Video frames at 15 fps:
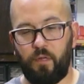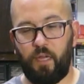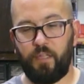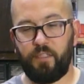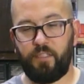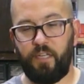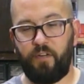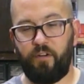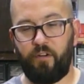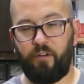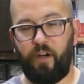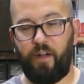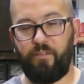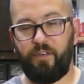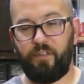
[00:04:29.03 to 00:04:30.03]
Yeah, the center of
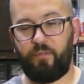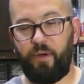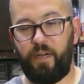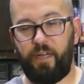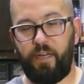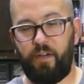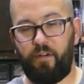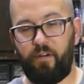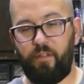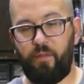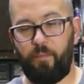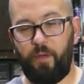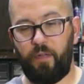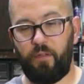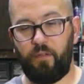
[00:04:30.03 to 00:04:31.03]
gravity is right here in
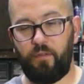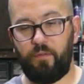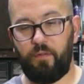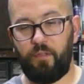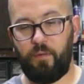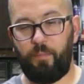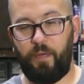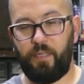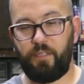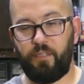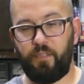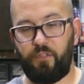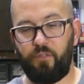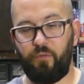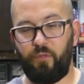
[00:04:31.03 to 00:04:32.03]
the middle, in the base
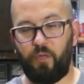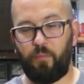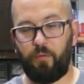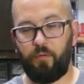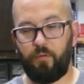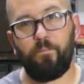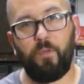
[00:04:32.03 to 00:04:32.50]
of the tulip.